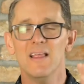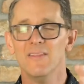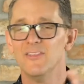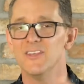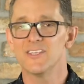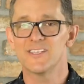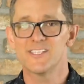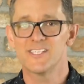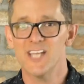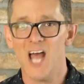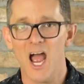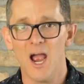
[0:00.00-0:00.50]
the
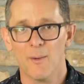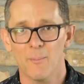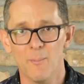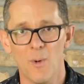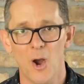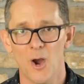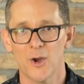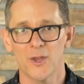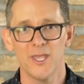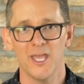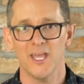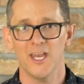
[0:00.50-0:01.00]
stock
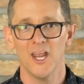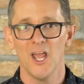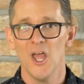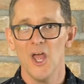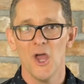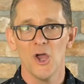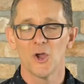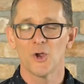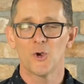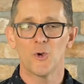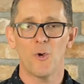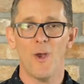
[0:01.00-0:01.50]
market
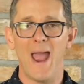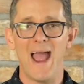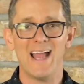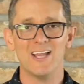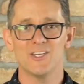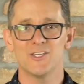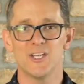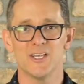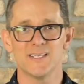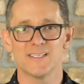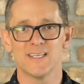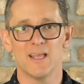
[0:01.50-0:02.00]

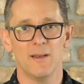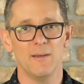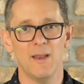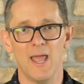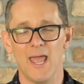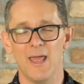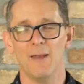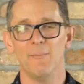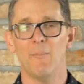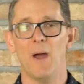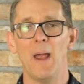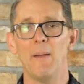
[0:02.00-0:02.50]
crashes
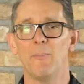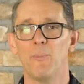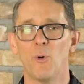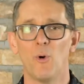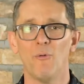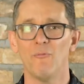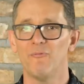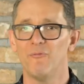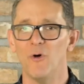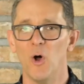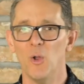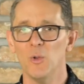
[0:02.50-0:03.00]
and my
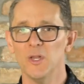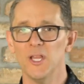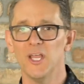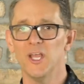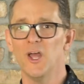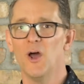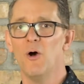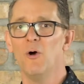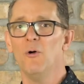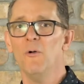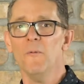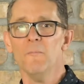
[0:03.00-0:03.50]

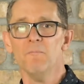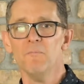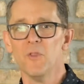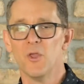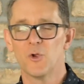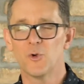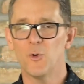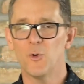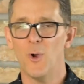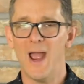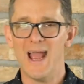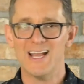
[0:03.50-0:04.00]
portfolio
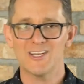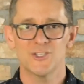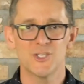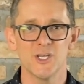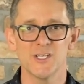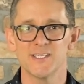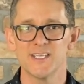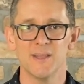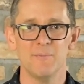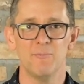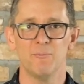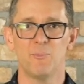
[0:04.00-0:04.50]

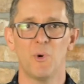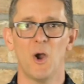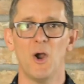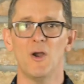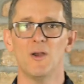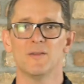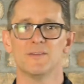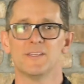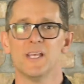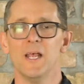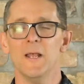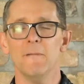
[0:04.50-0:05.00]
crashes and
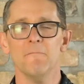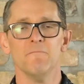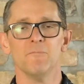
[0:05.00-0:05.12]
burns,